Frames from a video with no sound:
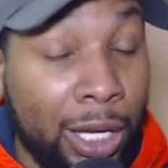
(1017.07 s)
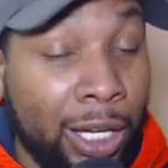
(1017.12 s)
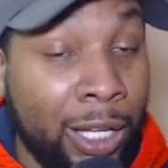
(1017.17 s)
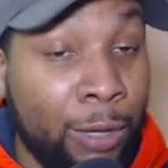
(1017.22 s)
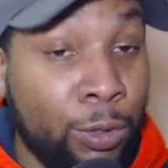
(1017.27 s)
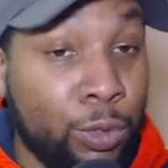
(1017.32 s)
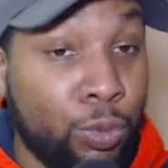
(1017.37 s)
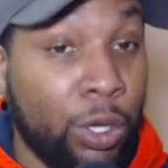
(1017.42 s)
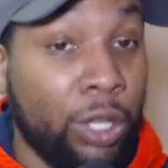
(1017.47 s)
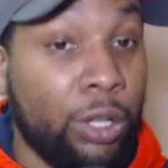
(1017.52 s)
And he
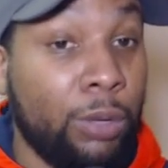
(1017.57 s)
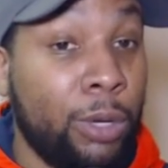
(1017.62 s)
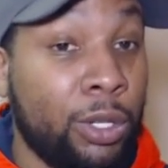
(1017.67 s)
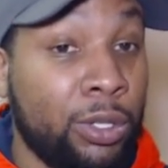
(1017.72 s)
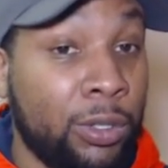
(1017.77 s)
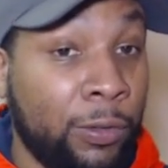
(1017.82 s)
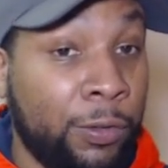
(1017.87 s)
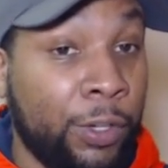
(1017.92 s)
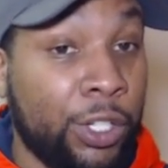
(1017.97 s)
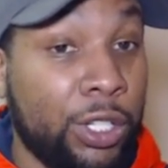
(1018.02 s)
was one of the
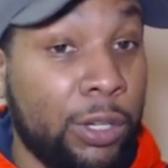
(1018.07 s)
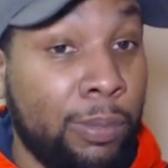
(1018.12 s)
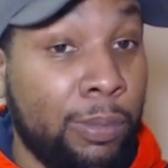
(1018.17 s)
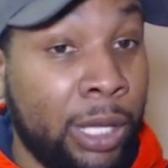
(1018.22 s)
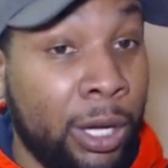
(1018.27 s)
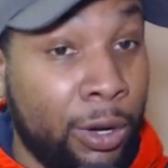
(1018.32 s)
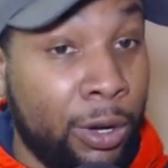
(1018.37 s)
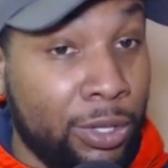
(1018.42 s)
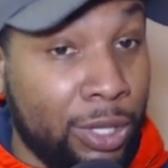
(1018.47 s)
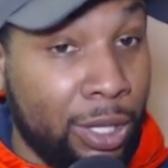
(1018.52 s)
most efficient
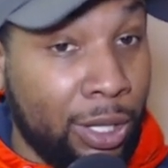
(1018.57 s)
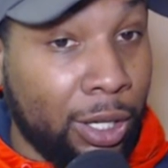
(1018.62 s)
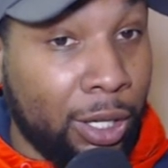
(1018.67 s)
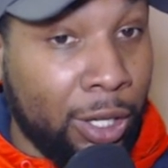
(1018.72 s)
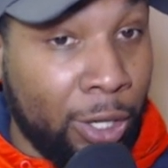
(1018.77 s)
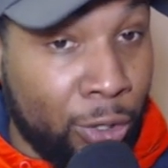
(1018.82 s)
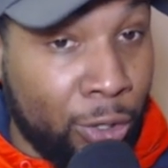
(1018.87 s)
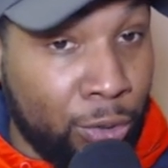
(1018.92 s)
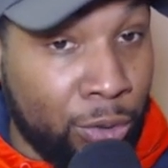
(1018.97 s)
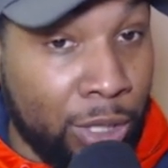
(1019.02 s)
players in the
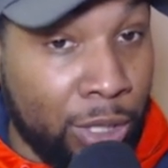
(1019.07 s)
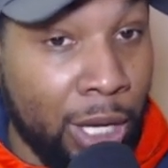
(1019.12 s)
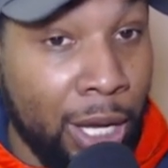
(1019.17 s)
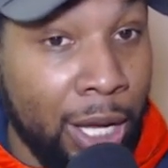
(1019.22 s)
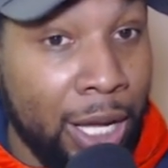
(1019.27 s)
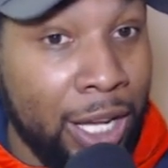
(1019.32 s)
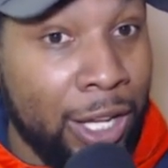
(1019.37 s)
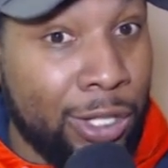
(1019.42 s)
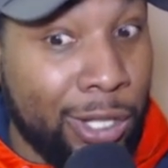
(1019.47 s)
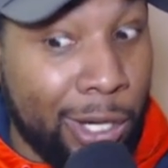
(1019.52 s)
country
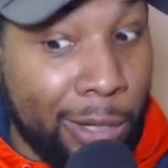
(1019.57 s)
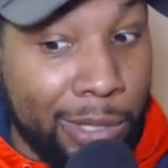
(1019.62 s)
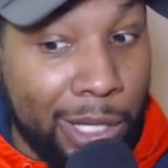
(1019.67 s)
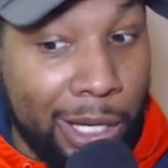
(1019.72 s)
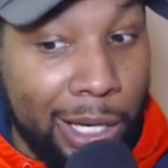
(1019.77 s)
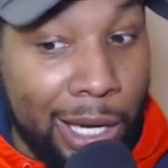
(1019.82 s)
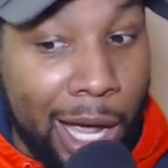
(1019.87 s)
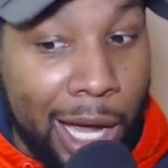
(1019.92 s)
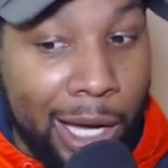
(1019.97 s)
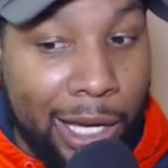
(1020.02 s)
in terms of
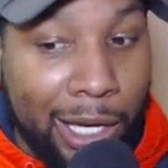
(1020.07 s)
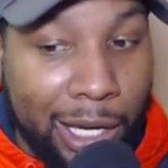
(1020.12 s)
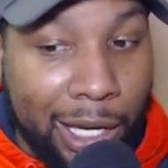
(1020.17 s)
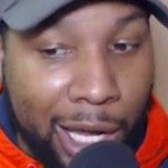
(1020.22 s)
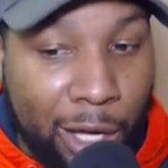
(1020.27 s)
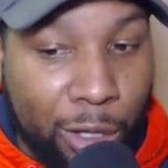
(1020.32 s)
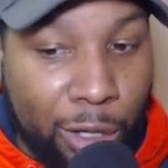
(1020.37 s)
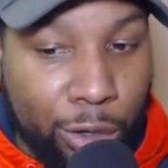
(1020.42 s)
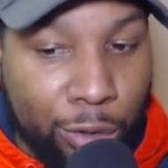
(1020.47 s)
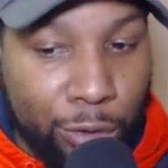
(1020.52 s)
knocking
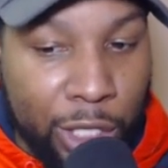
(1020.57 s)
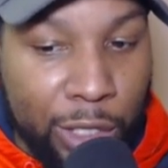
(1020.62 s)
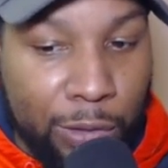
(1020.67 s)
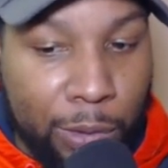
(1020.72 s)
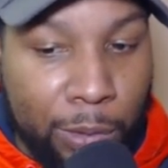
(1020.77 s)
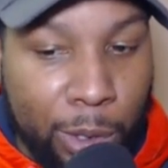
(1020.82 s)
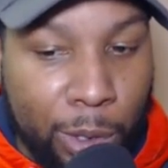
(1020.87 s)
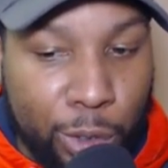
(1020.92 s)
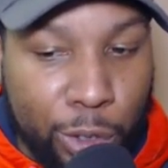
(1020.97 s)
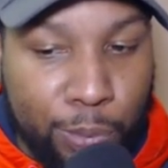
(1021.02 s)
down threes
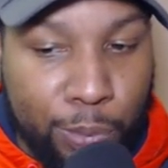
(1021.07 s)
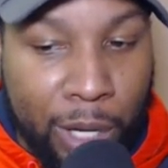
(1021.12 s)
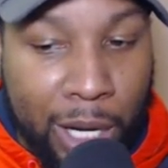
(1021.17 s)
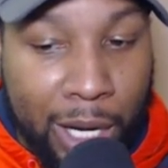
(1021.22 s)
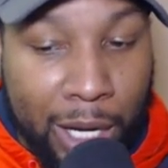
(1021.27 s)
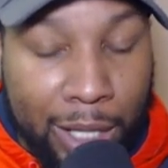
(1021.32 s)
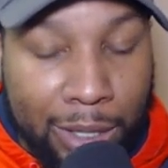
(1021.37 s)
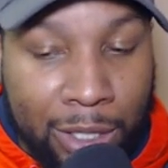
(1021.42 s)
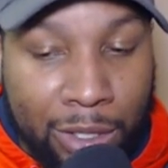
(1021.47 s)
from those spots.